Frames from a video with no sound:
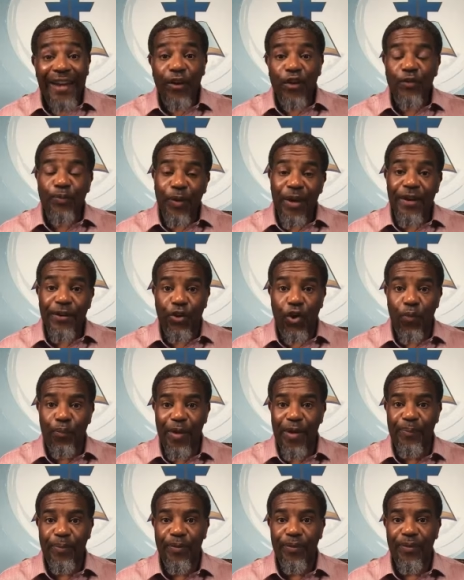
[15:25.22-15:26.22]
and those
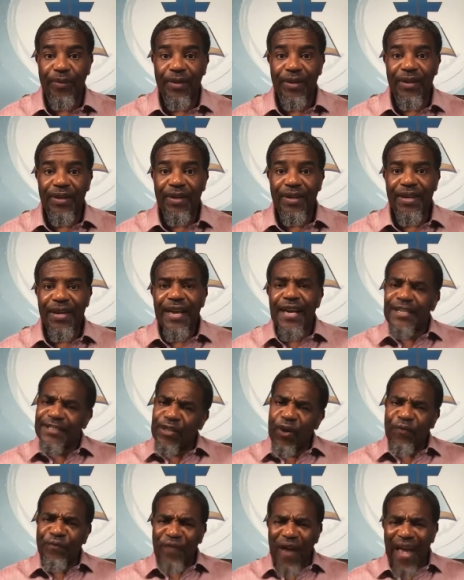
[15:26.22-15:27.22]
political people.
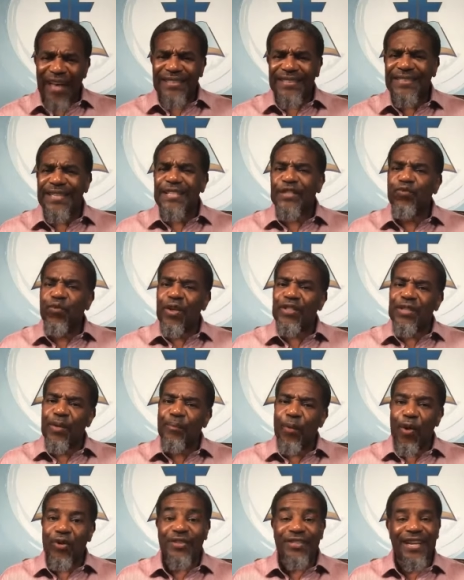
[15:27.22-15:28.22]
So Festus
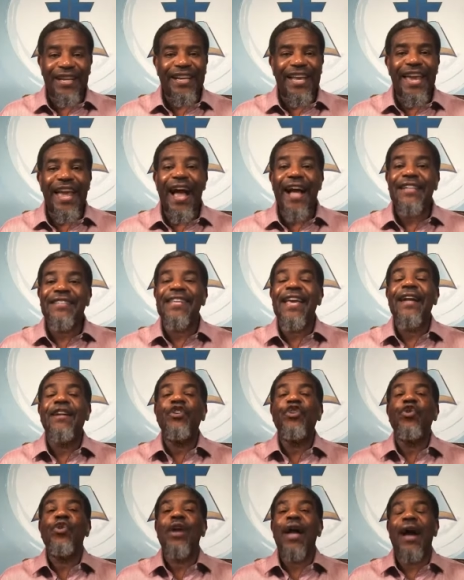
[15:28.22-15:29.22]
was a person, again, I
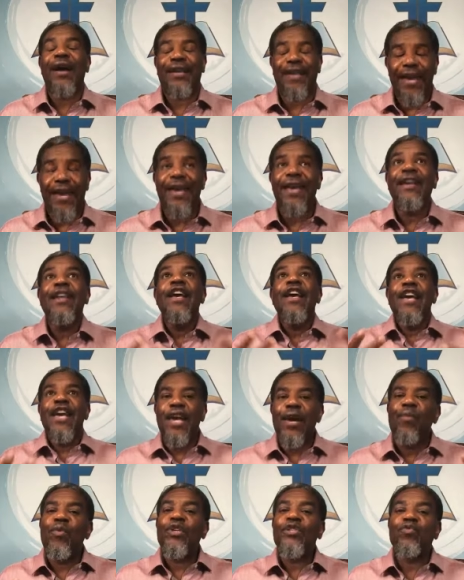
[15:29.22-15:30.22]
tell you again,
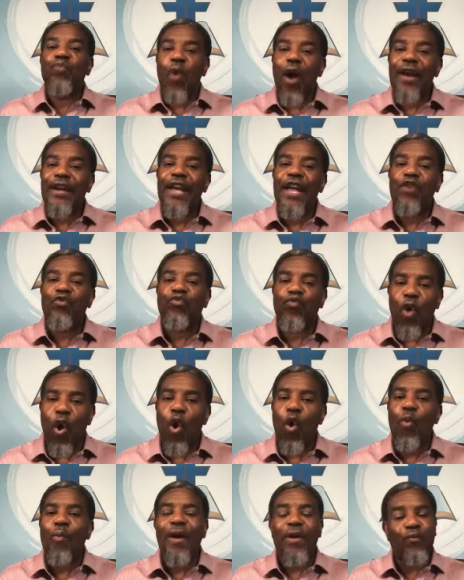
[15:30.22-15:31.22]
he was one in
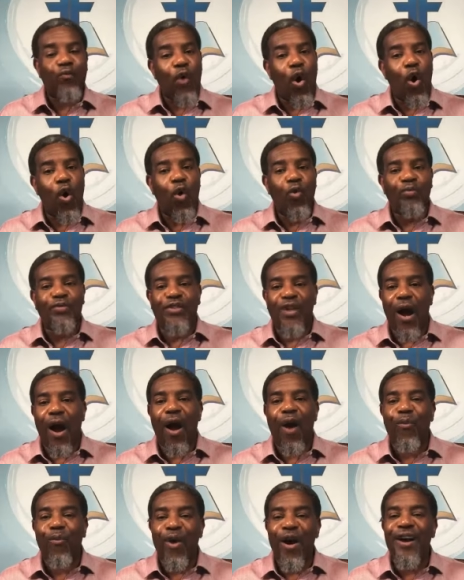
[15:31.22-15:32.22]
Rome. And Rome's
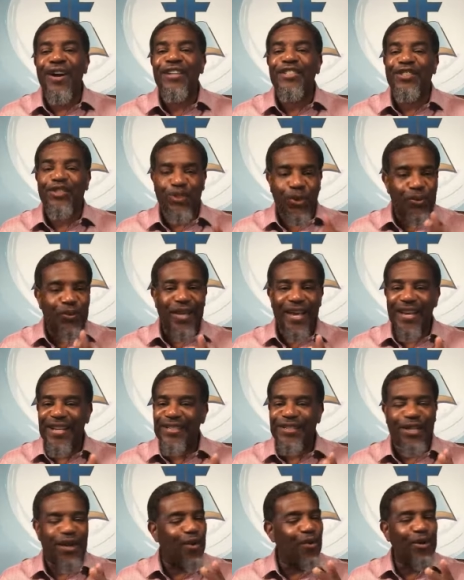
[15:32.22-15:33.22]
job was two
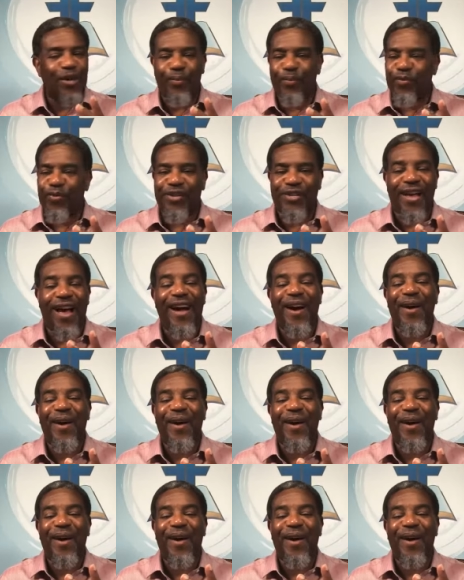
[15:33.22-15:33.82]
things. The only